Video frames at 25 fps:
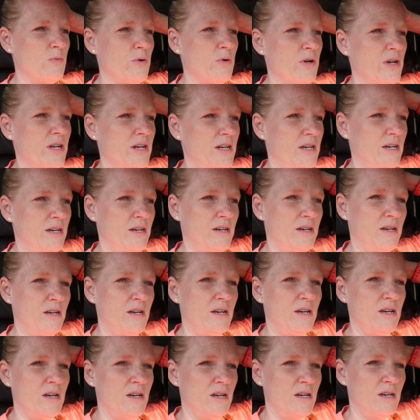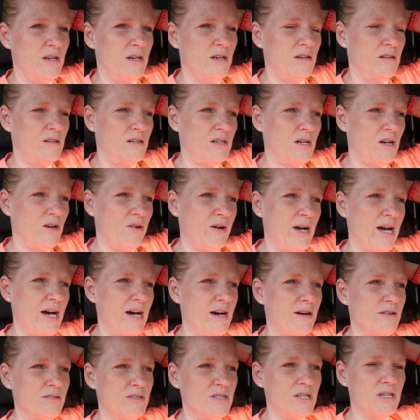We're gonna go
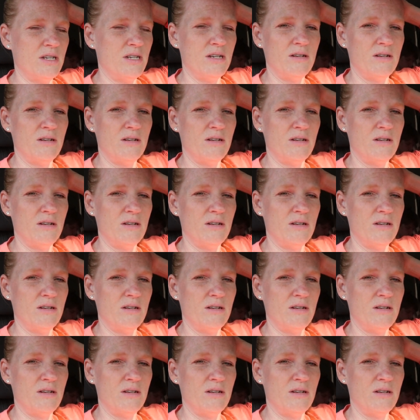out.